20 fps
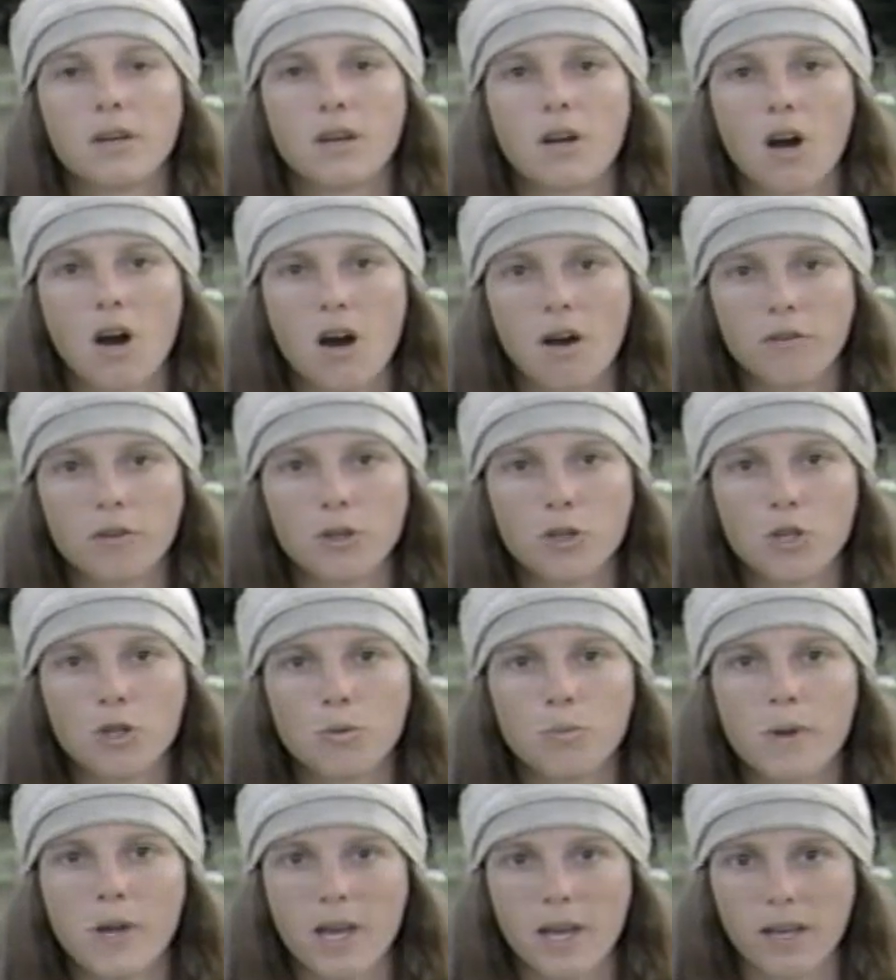Cover
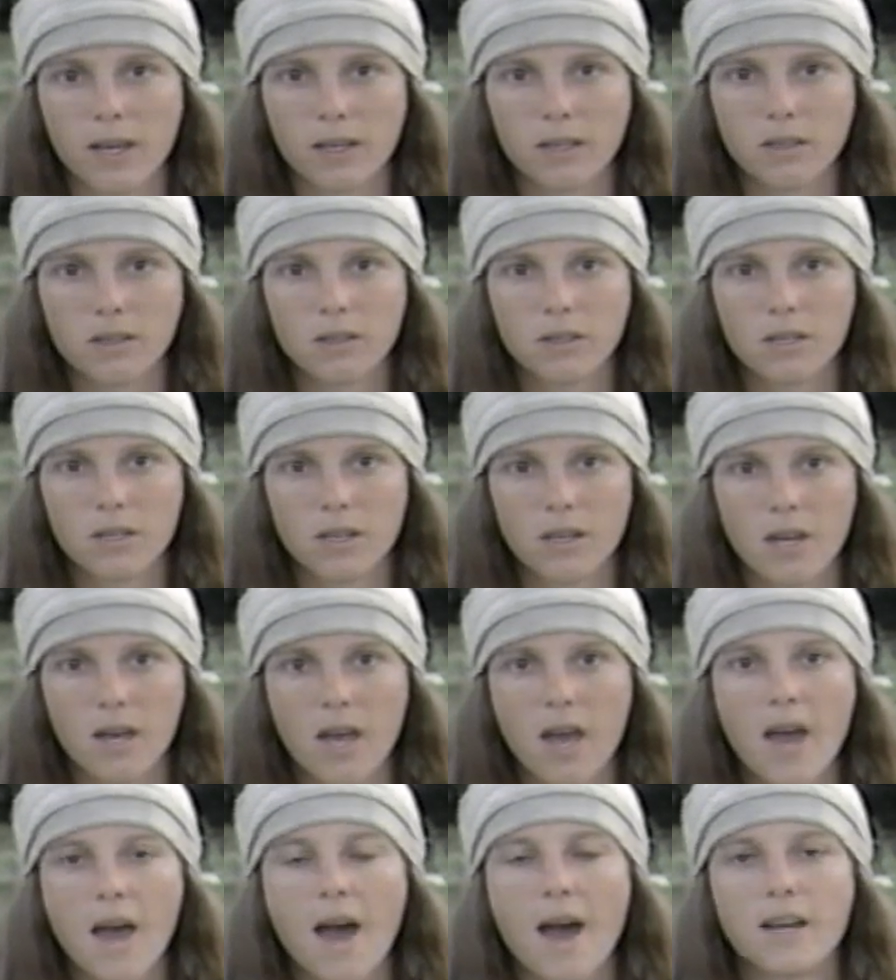your pan
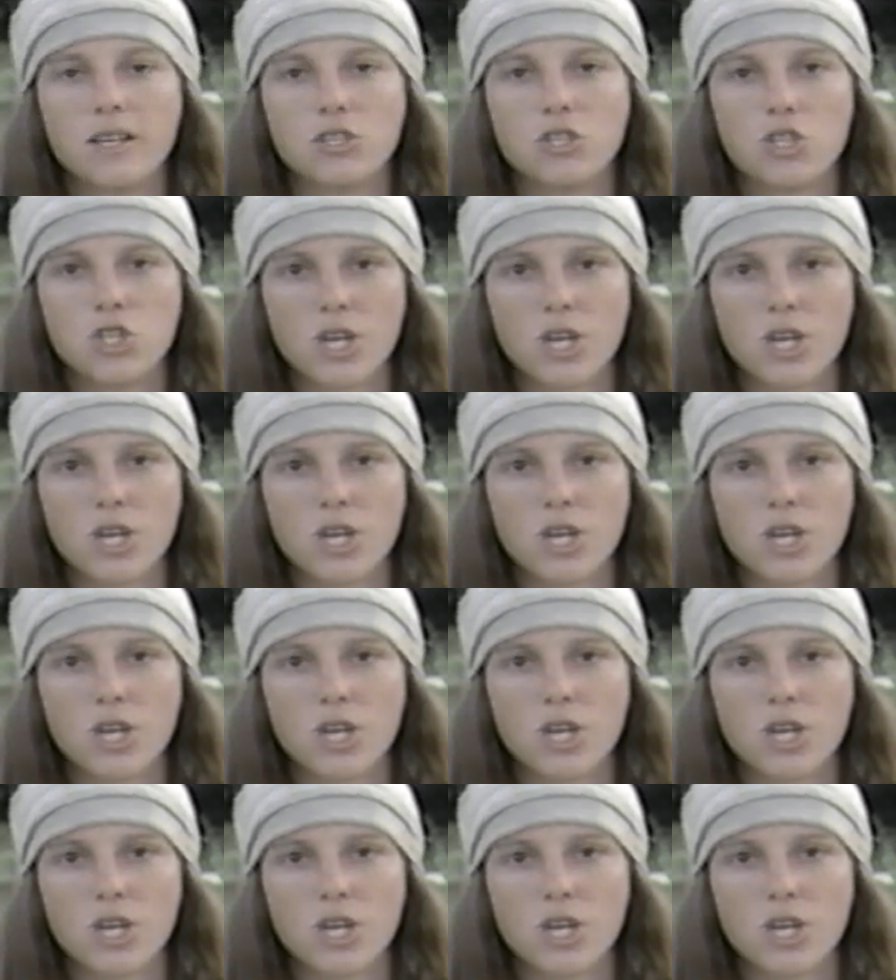and